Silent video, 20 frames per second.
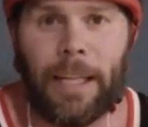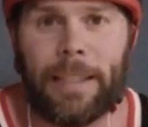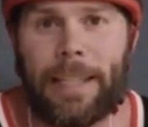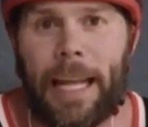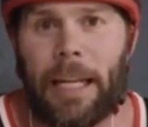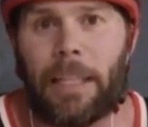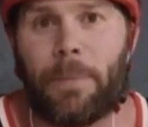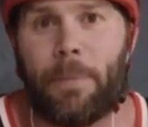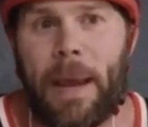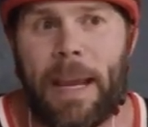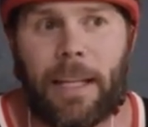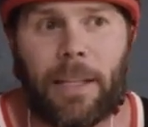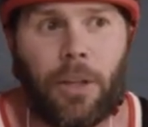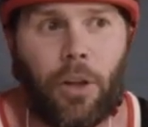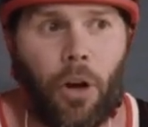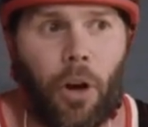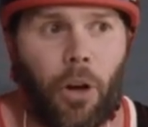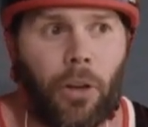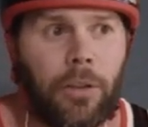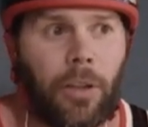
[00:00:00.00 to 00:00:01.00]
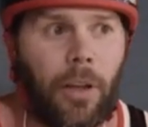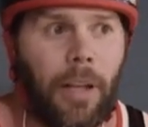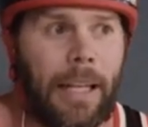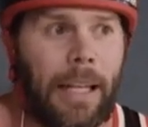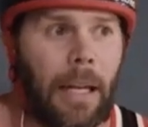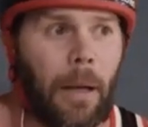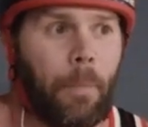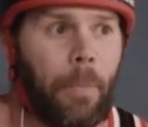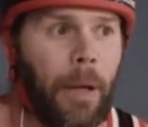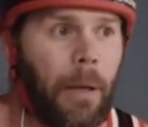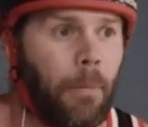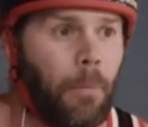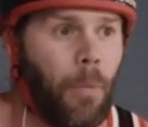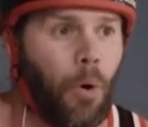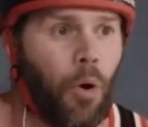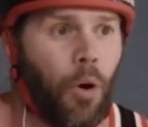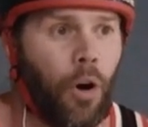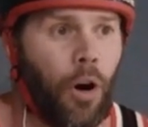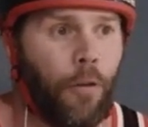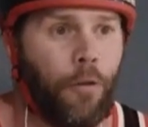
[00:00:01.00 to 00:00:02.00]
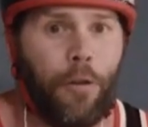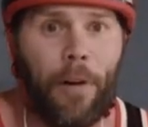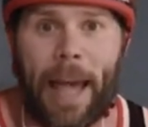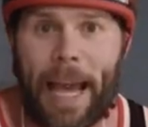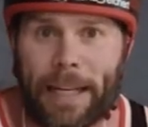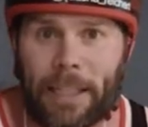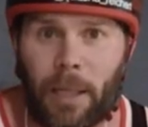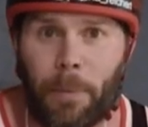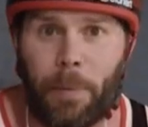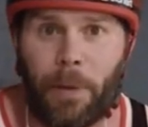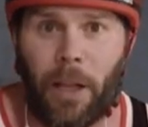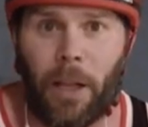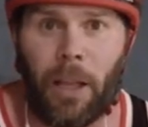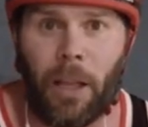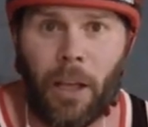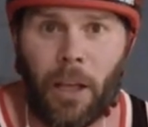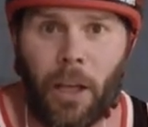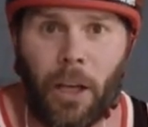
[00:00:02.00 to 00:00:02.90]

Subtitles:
That makes you also a little bit more flexible